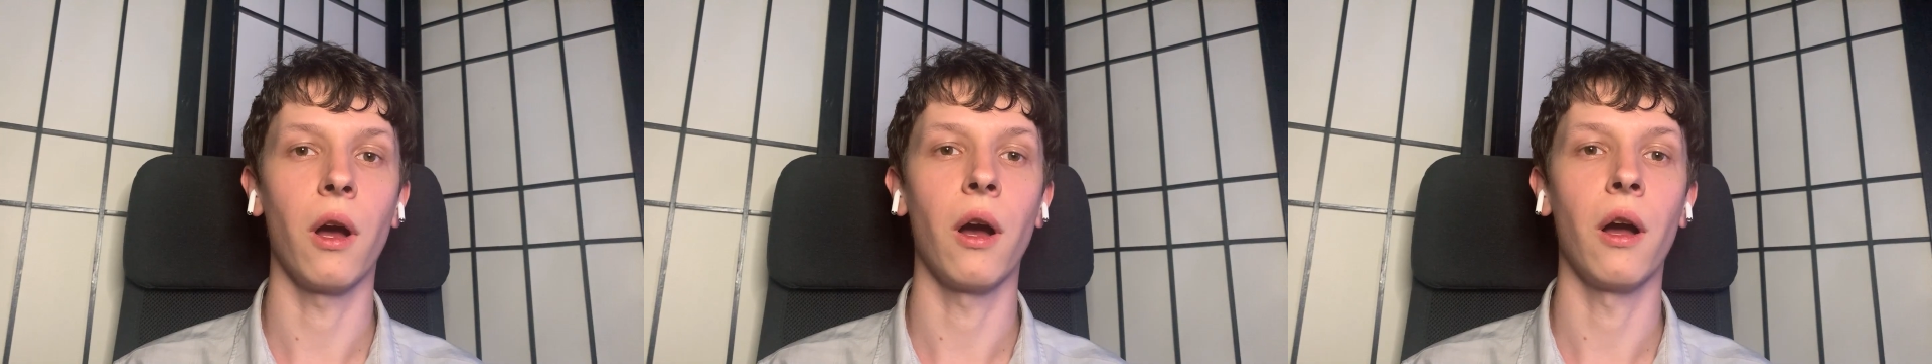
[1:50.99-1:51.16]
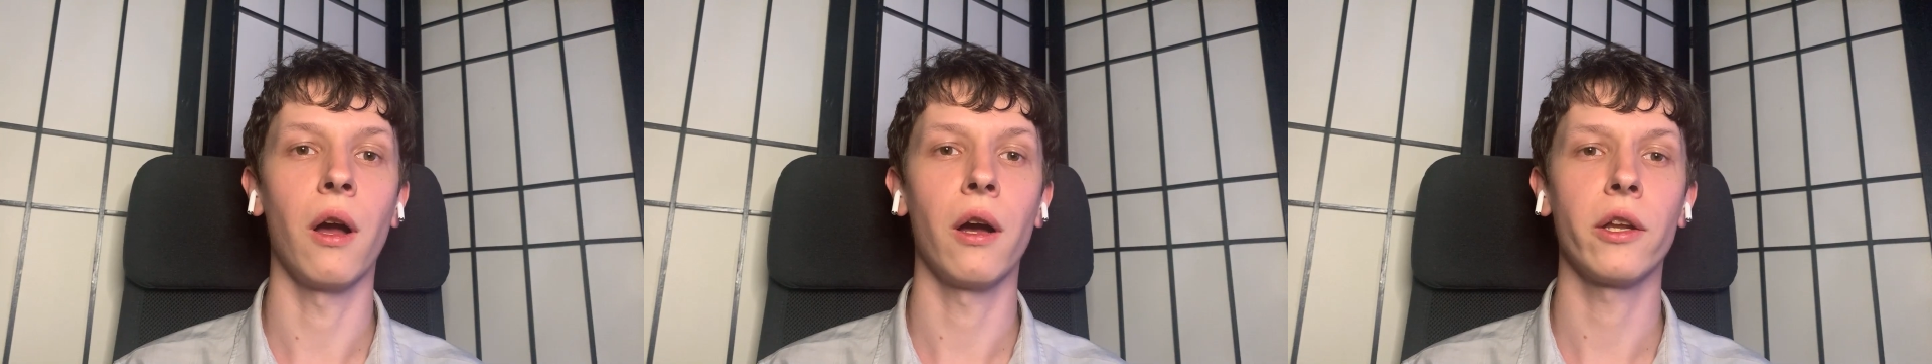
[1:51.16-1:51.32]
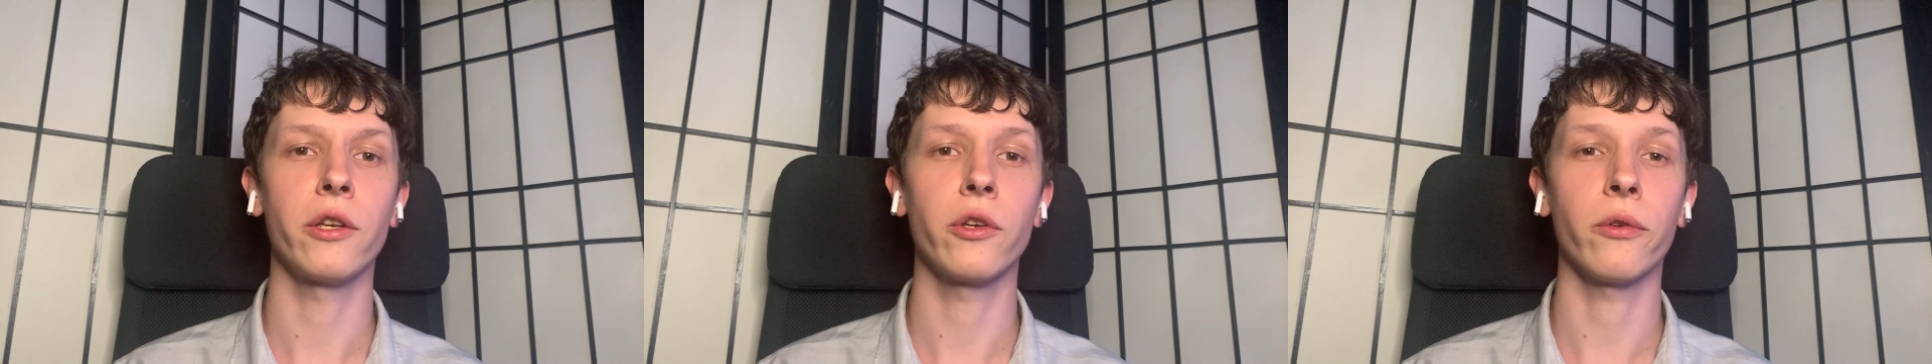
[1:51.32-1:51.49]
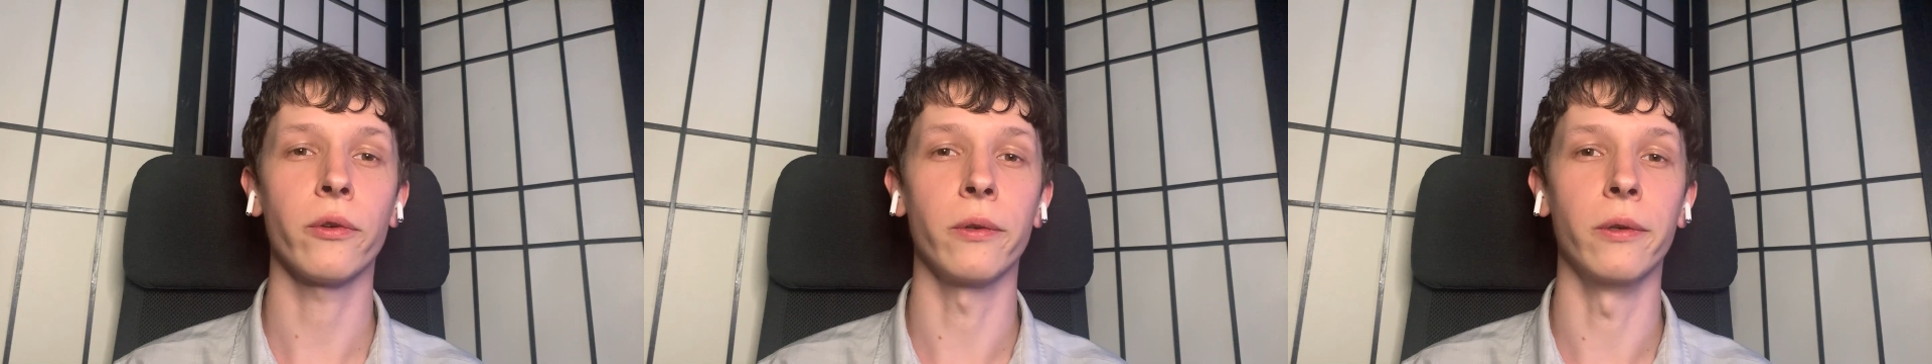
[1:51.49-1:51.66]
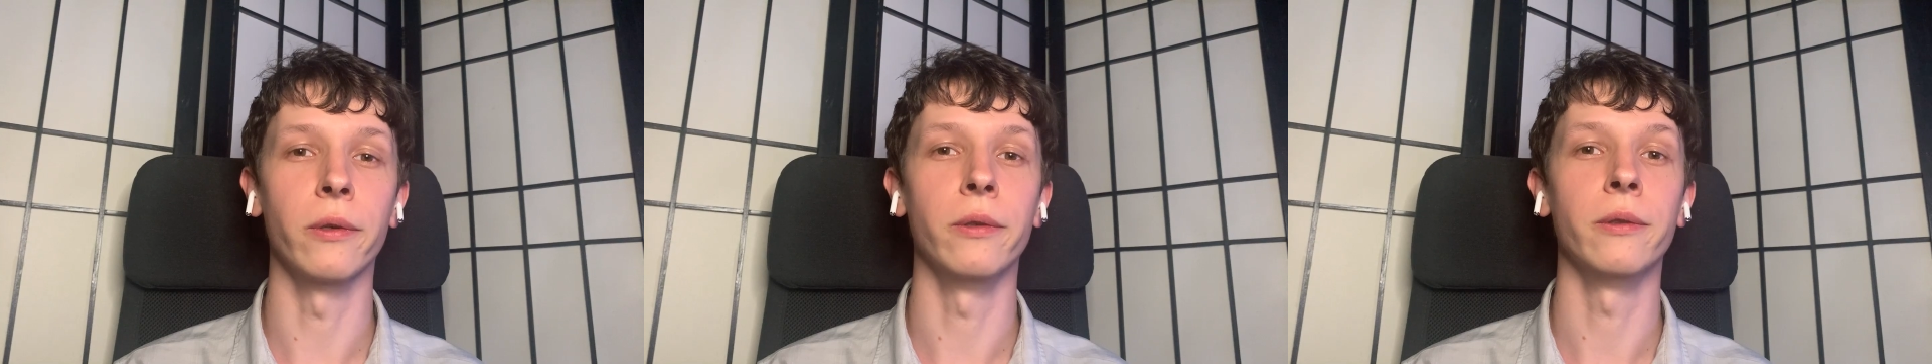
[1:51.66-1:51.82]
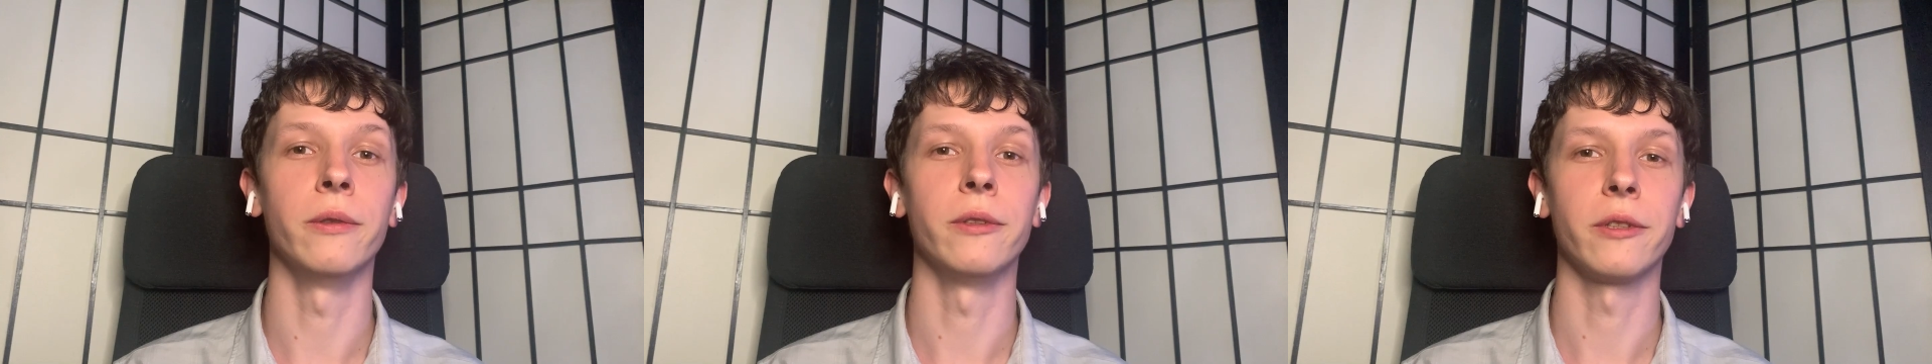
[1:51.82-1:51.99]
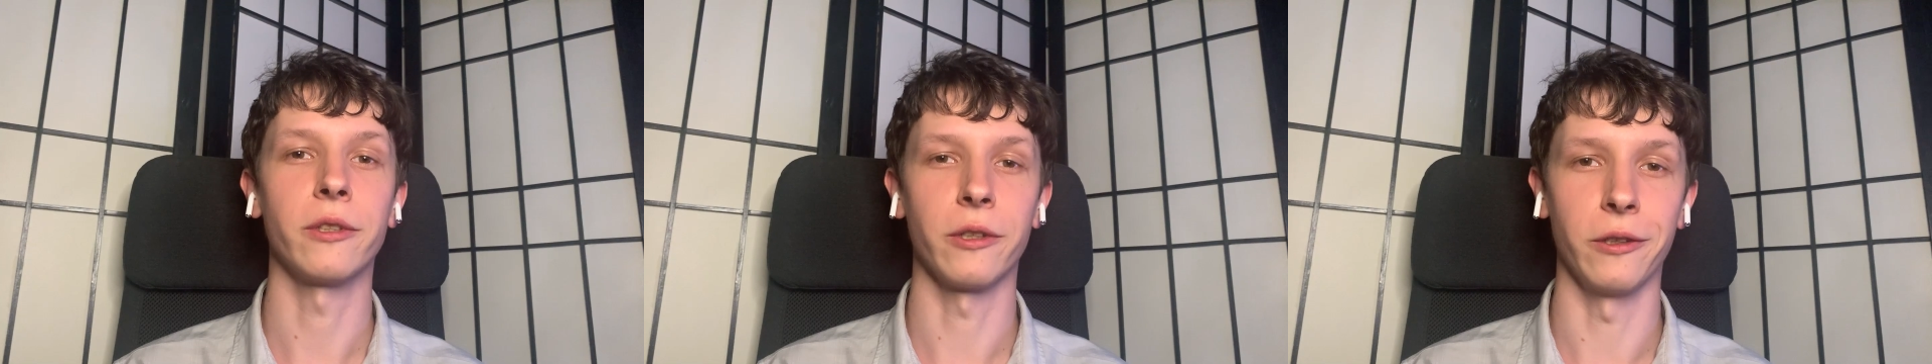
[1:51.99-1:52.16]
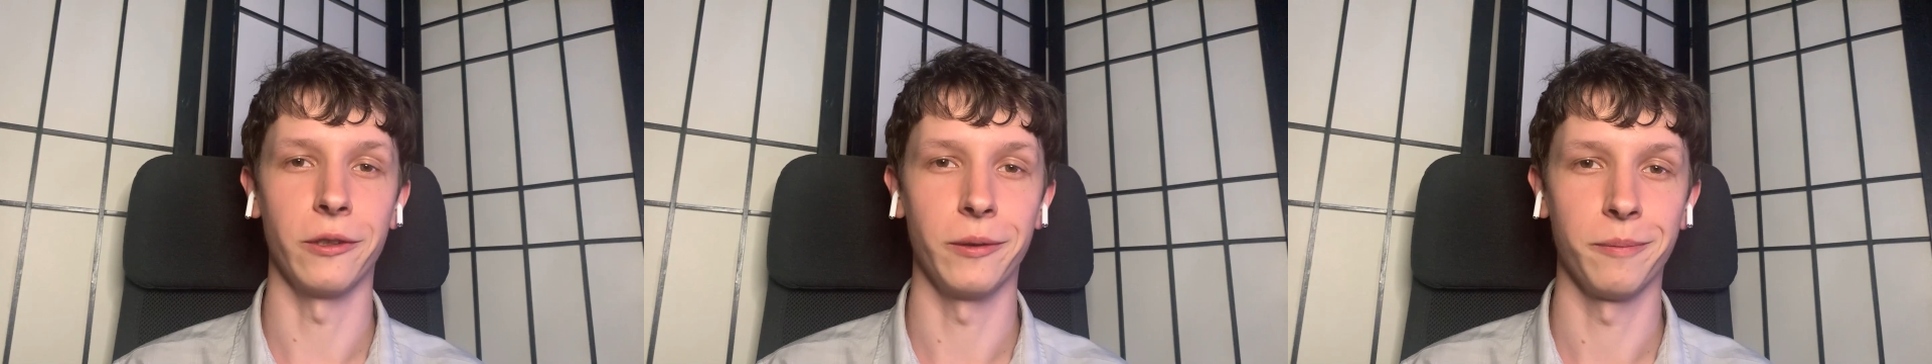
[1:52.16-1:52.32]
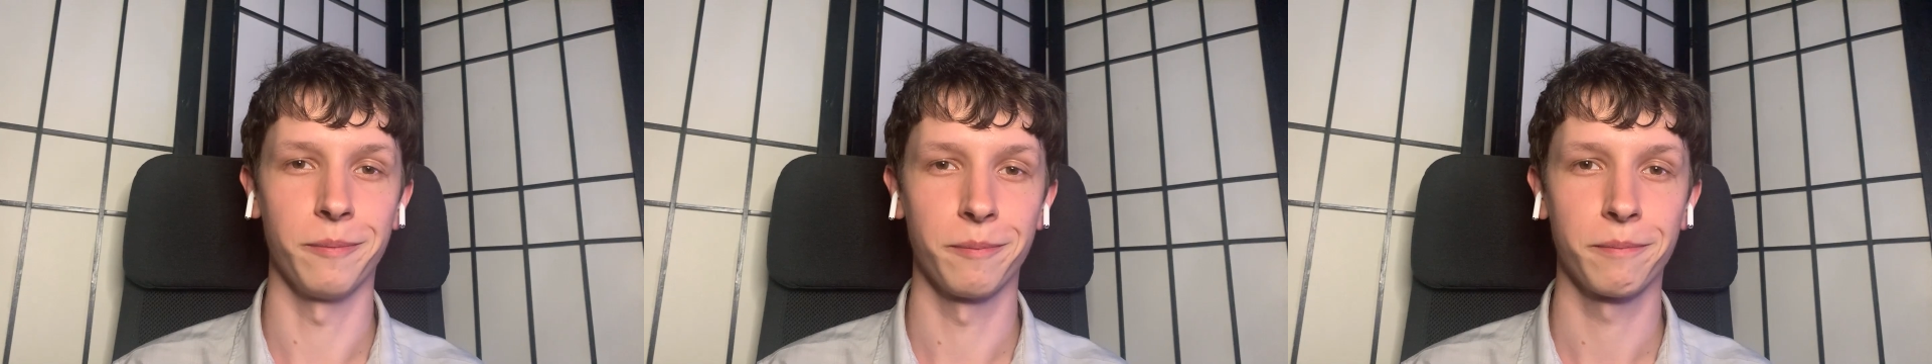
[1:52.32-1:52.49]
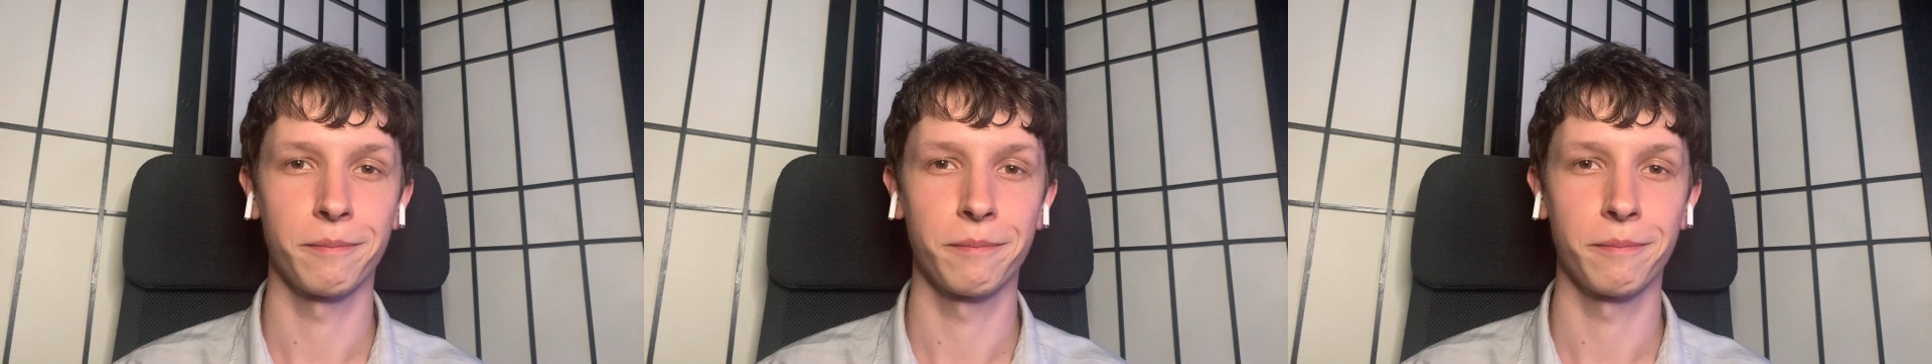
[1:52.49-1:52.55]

on your own turn.